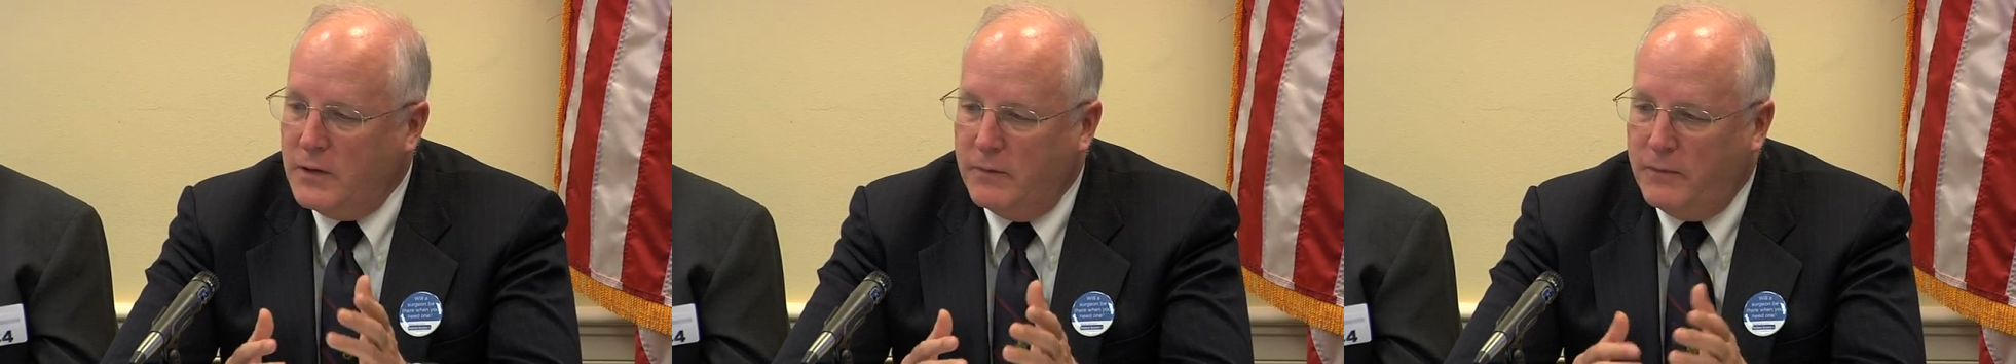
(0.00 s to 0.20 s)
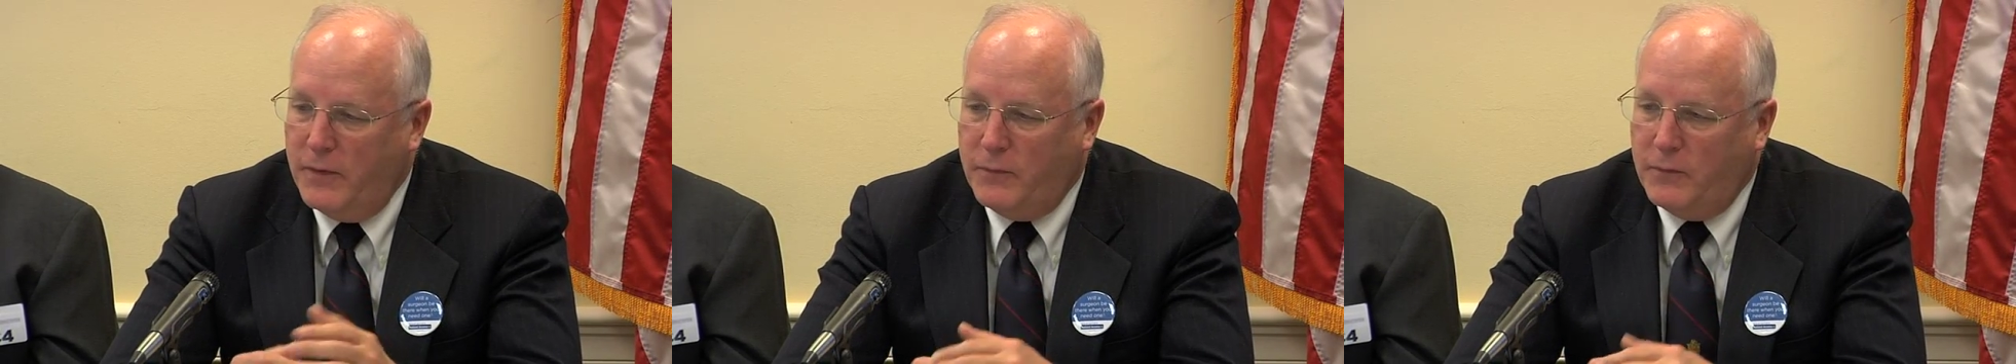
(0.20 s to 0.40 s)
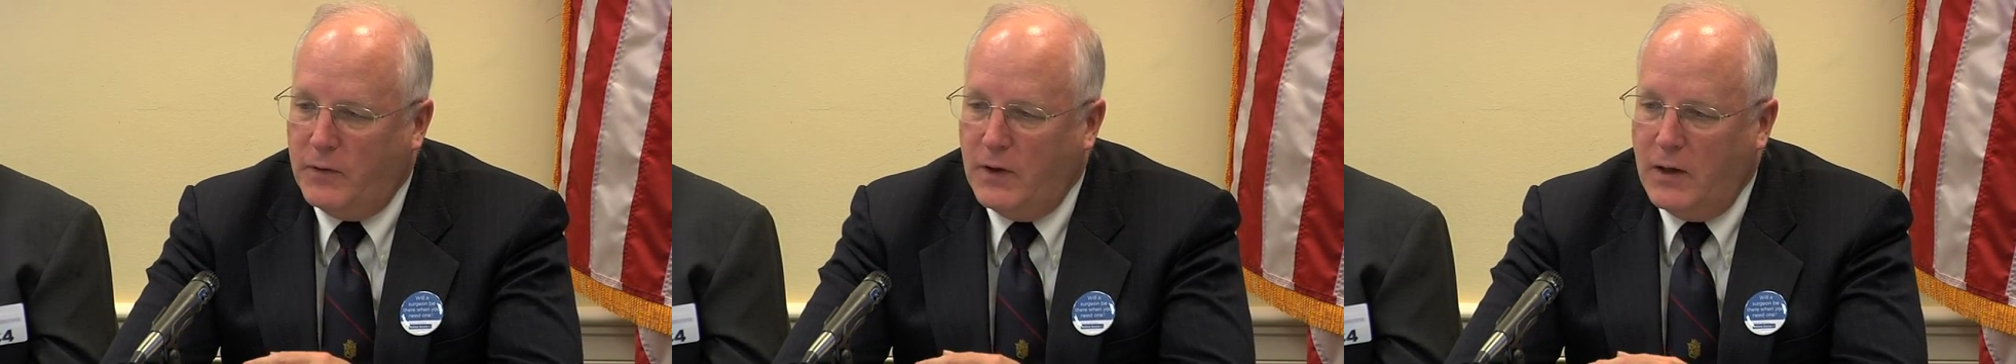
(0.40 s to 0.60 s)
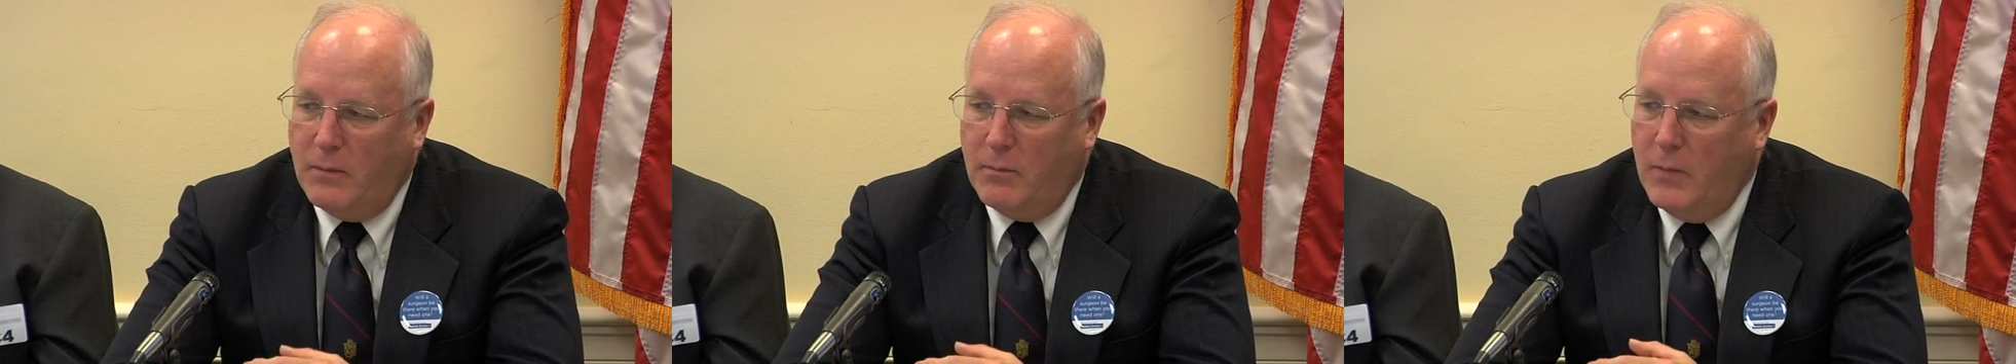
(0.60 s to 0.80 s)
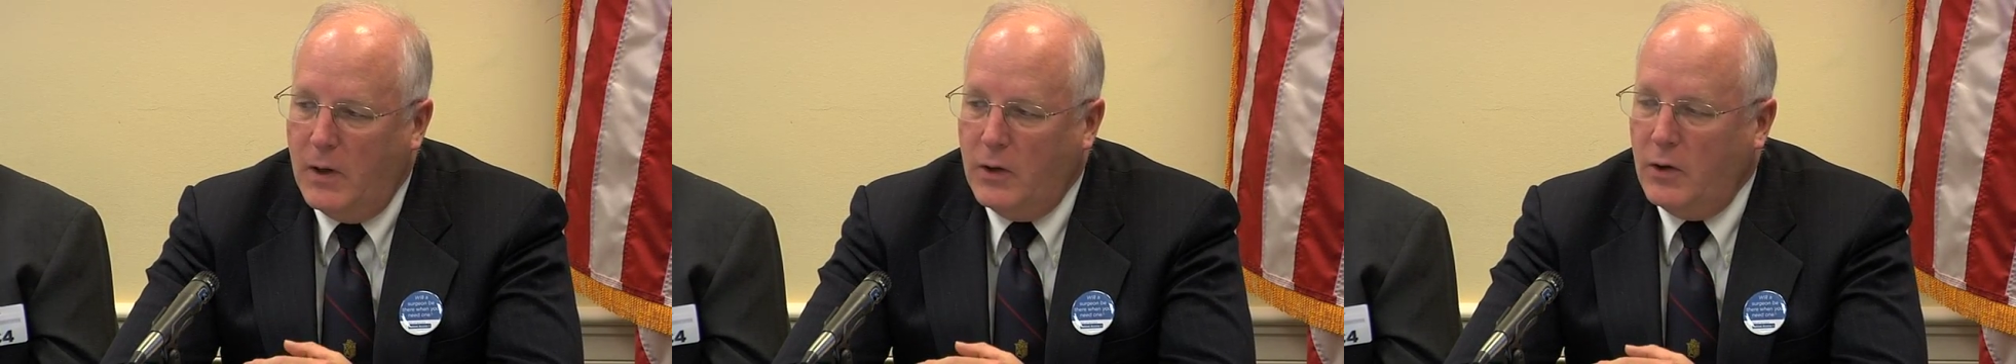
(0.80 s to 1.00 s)
to
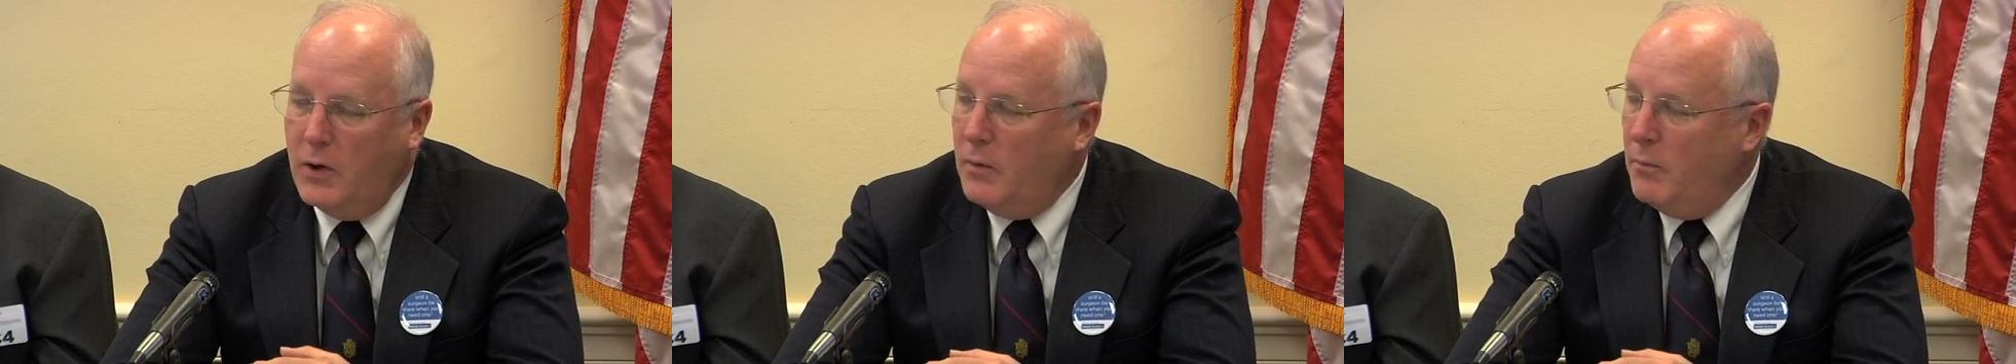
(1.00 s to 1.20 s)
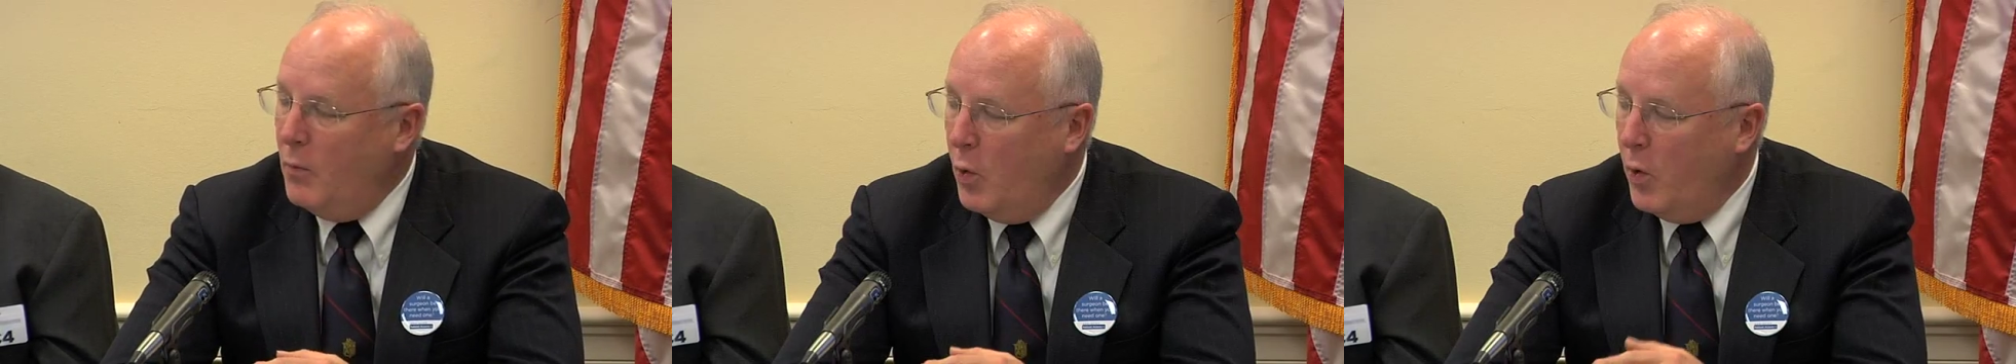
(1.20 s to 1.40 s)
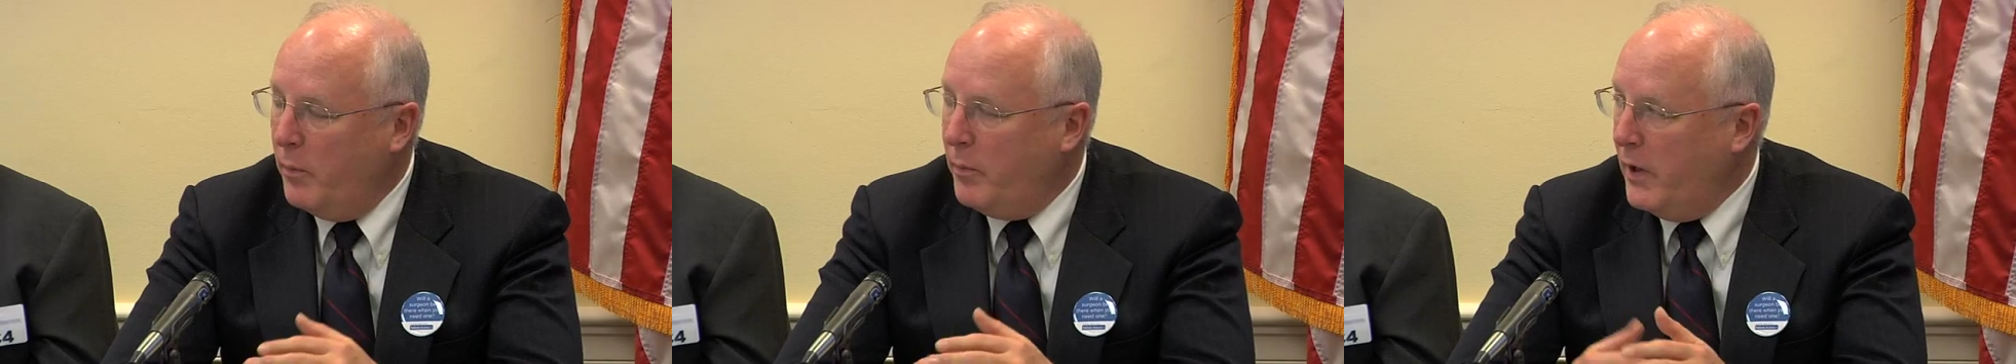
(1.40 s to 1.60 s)
15 million more